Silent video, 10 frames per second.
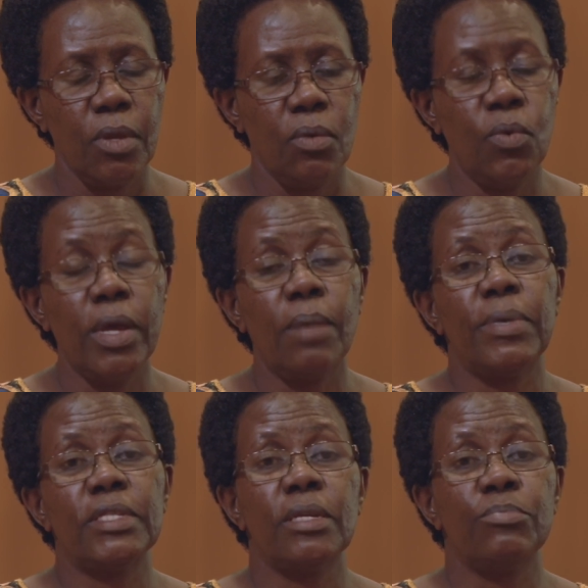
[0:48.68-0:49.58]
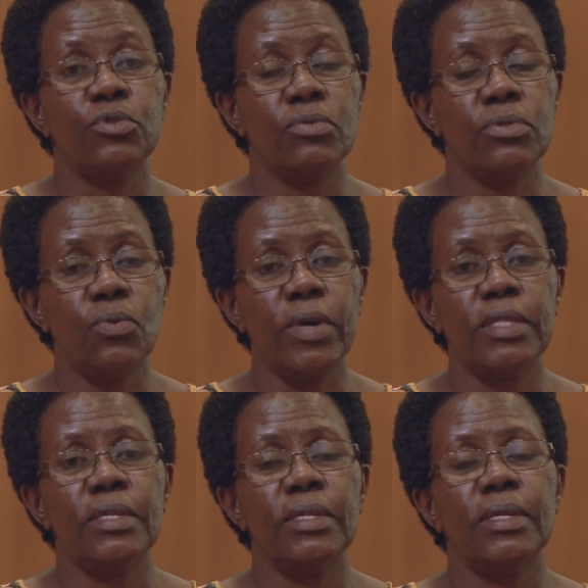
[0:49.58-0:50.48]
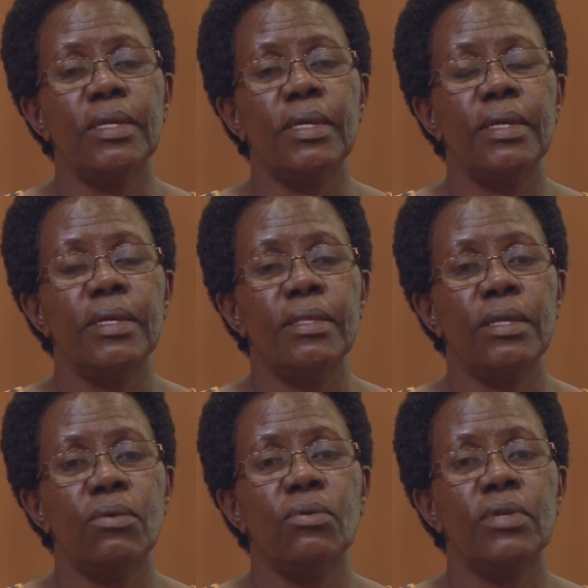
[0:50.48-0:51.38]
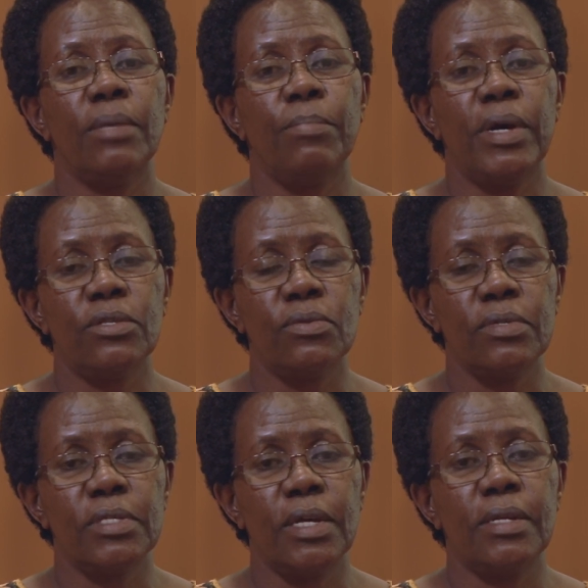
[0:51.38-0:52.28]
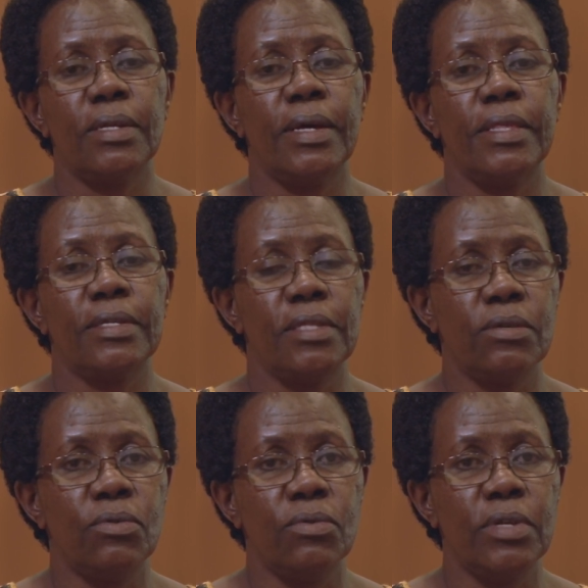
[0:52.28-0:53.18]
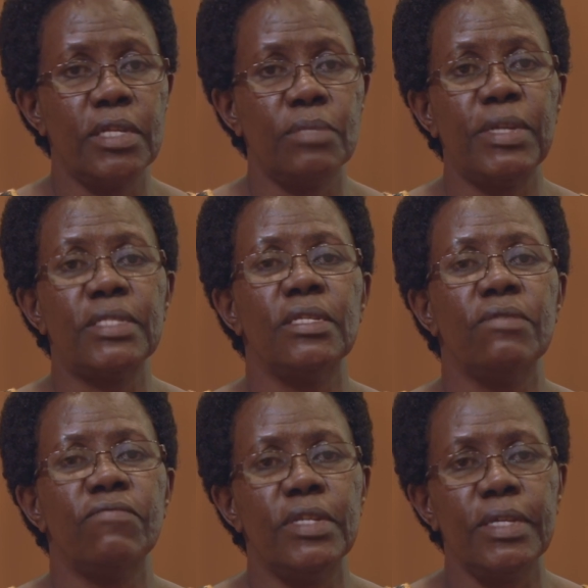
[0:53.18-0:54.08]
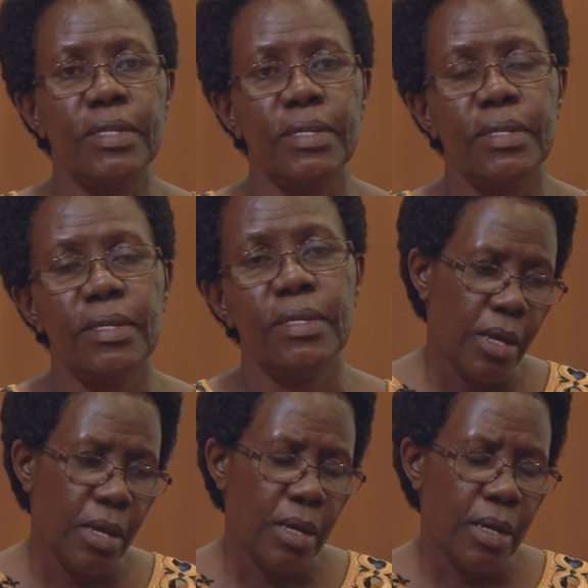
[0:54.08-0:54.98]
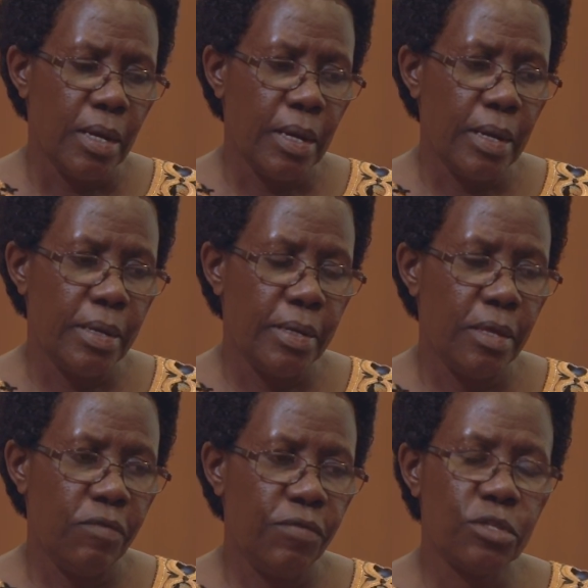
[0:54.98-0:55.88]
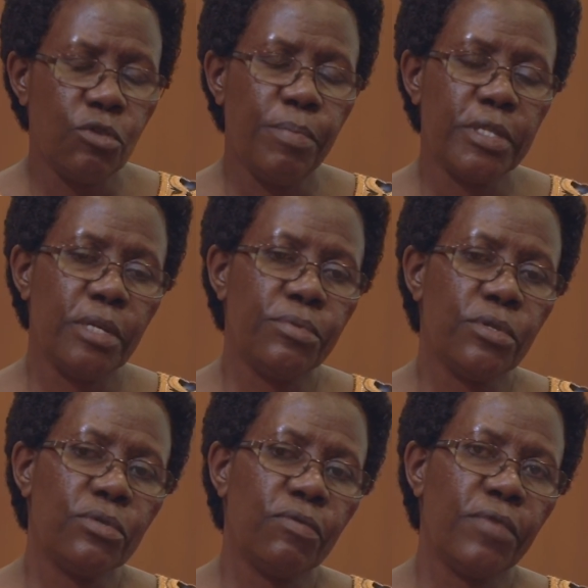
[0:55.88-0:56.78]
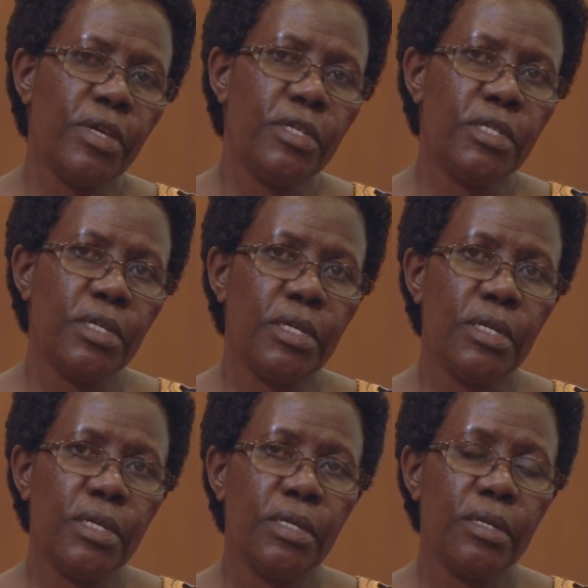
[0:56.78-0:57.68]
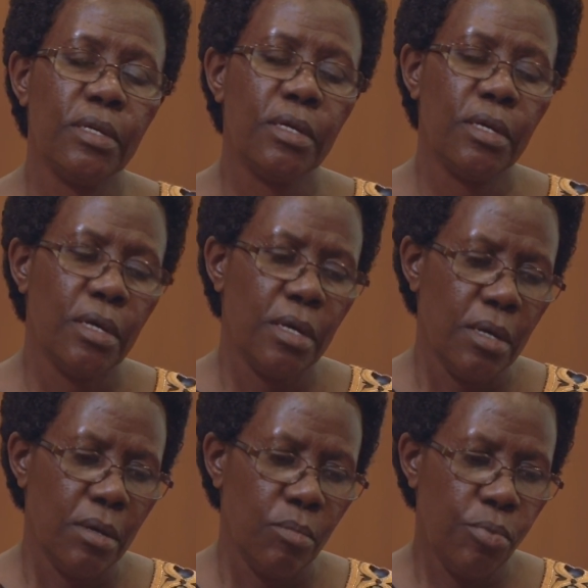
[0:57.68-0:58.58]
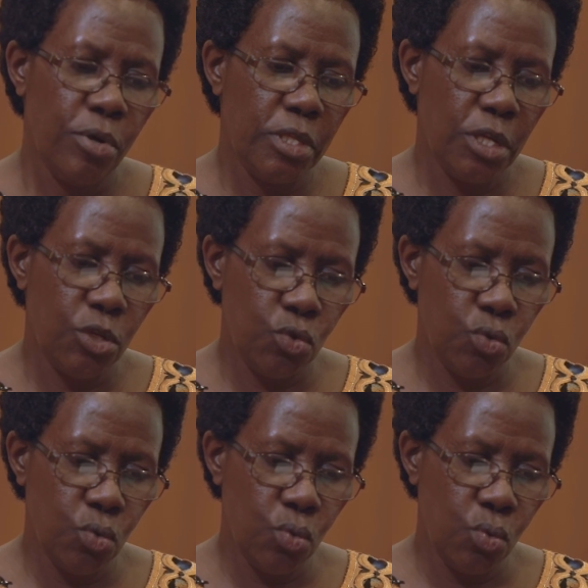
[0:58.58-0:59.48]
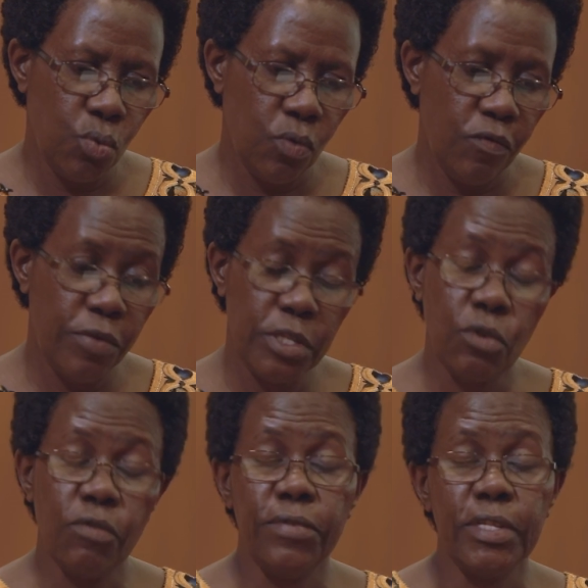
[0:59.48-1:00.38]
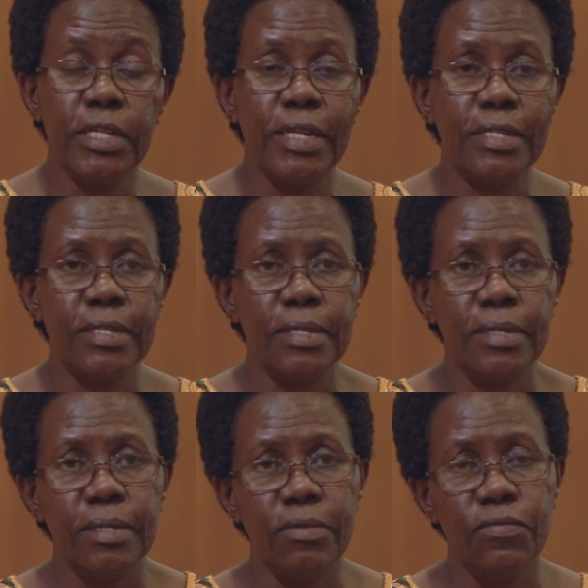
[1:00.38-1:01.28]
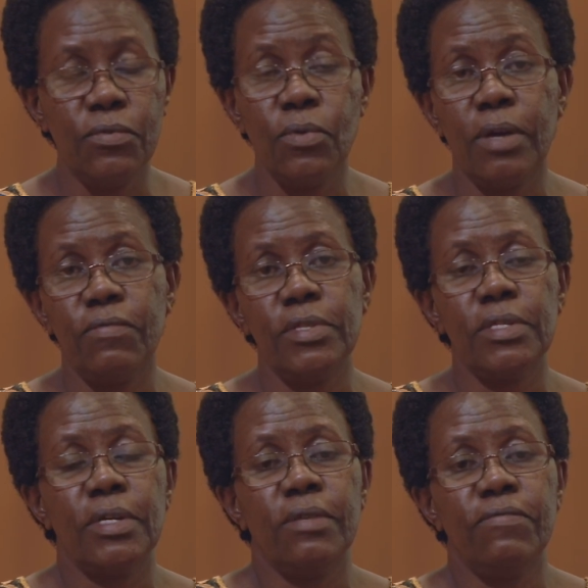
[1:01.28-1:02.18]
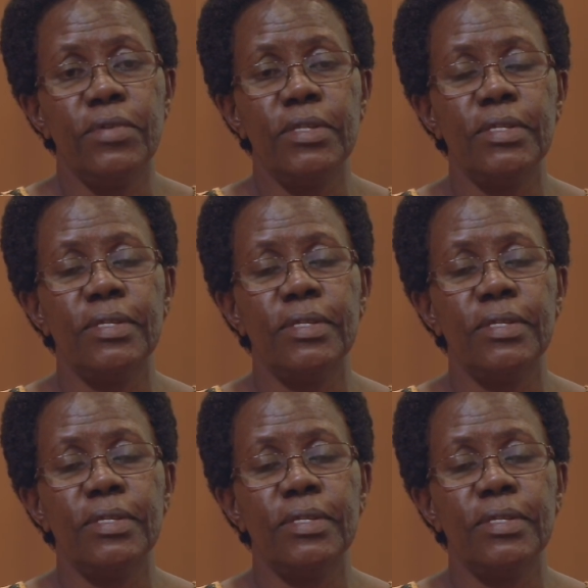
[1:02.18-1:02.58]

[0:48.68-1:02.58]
were perceptions, what the older persons and other stakeholders perceived. And the physical perceptions of aging pointed to physical fitness. If you are physically fit,